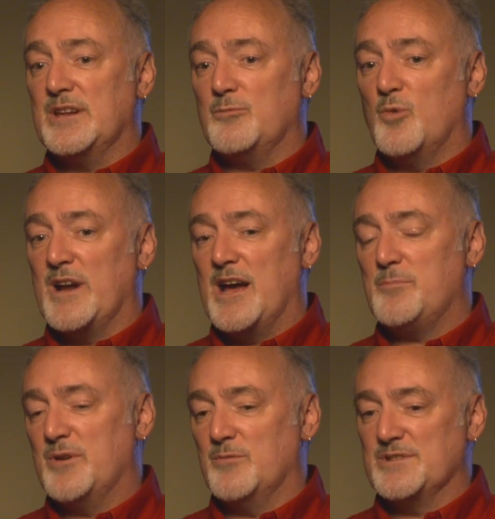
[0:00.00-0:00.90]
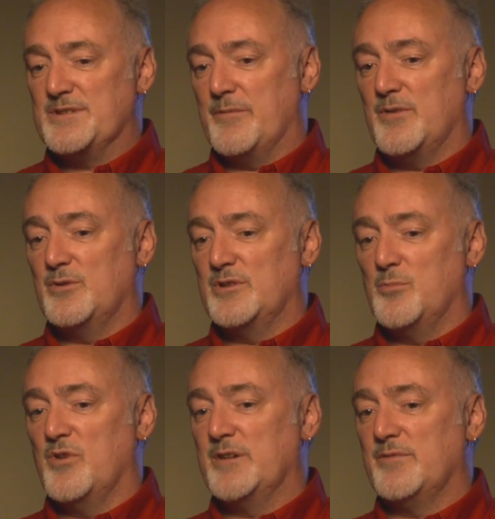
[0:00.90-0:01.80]
what happened was
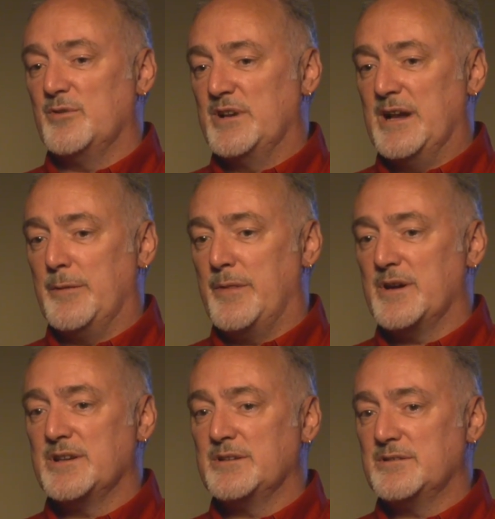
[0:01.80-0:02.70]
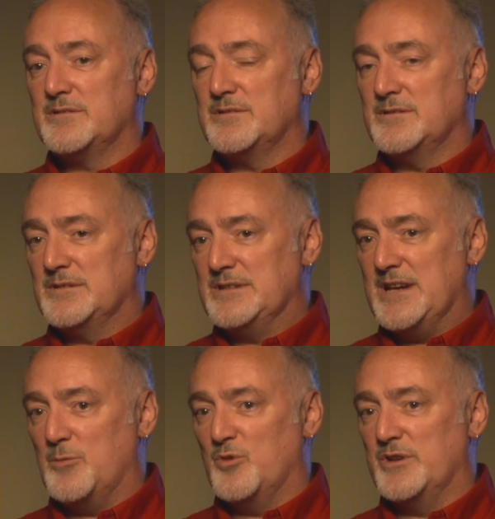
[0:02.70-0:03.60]
the brain fluid had thickened
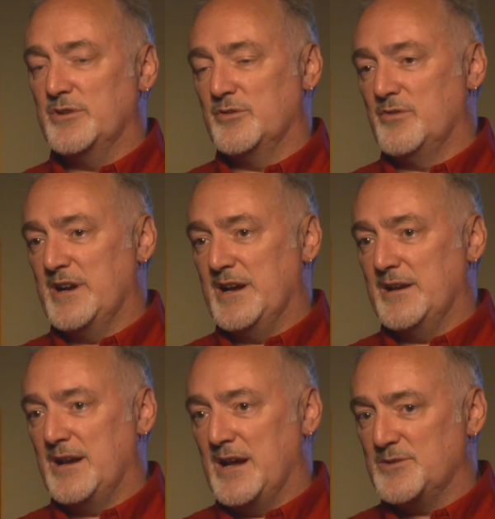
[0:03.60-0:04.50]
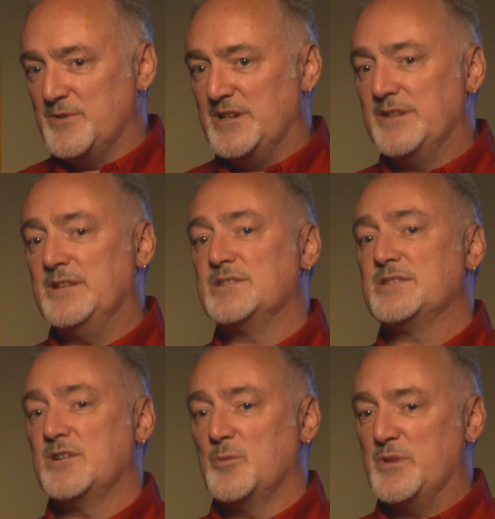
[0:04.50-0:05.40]
and wouldn't drain. As we did these
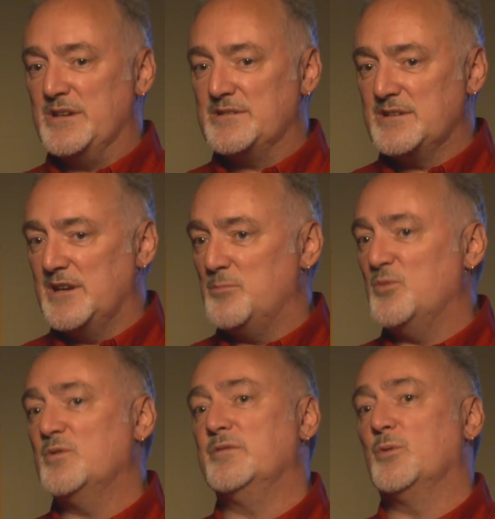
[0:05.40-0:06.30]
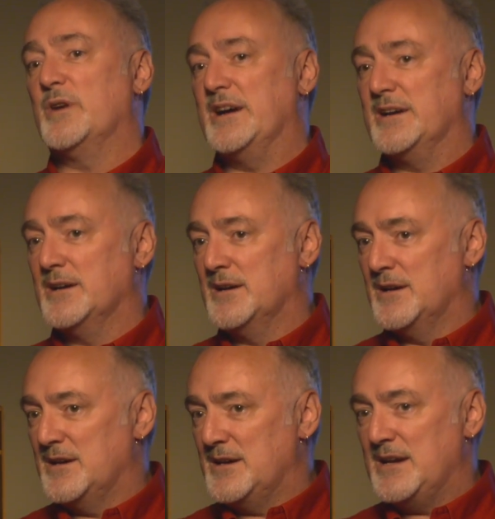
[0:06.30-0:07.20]
therapies, it moved away,
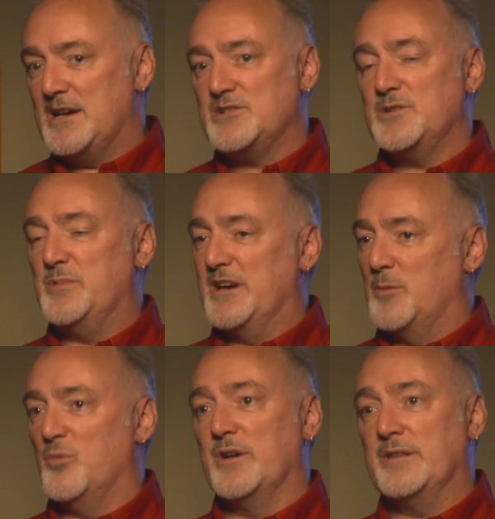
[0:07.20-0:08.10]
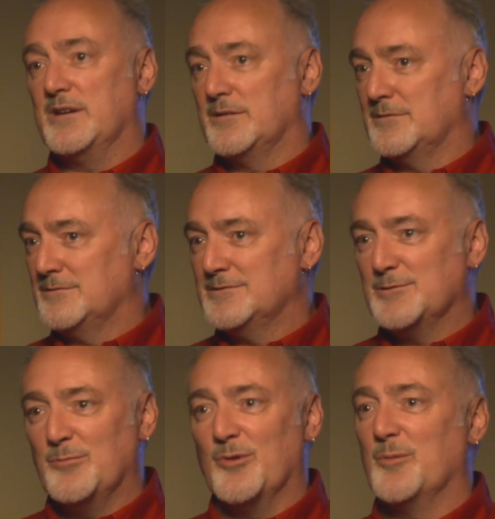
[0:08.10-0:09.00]
and she began breathing
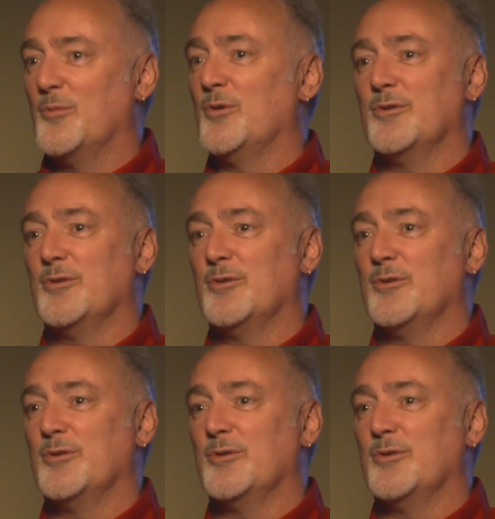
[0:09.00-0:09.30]
more and more